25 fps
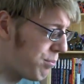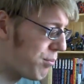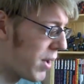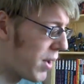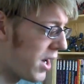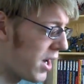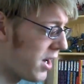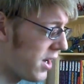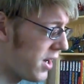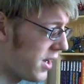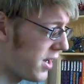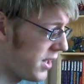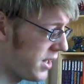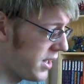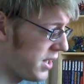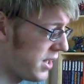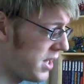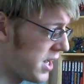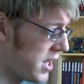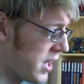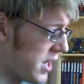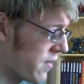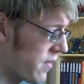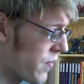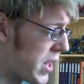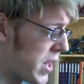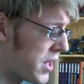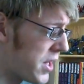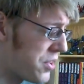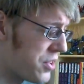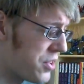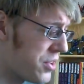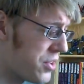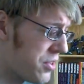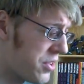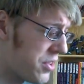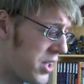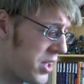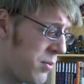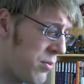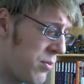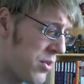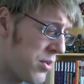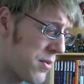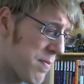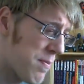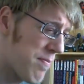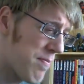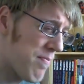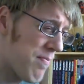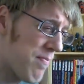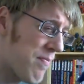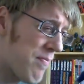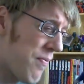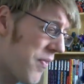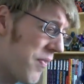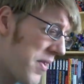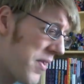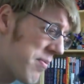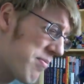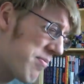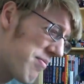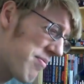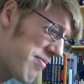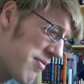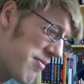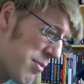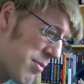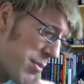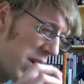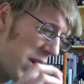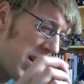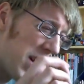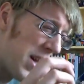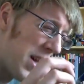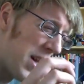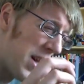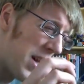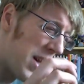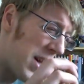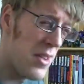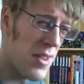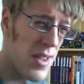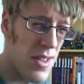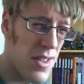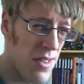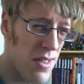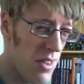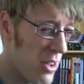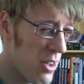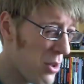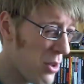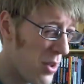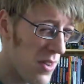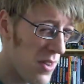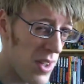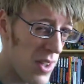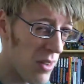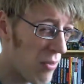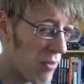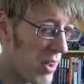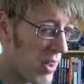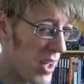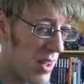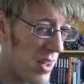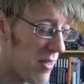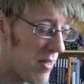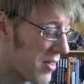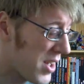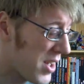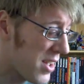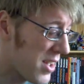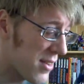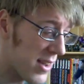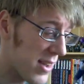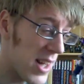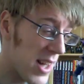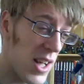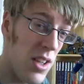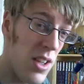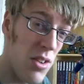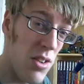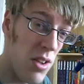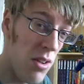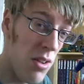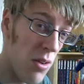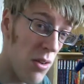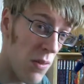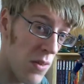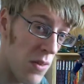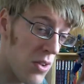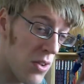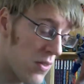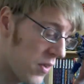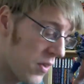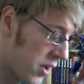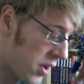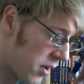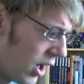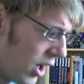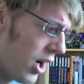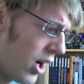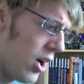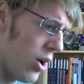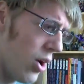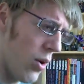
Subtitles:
But yeah, that just seems a bit lazy. That's the only thing really that is lazy on this figure.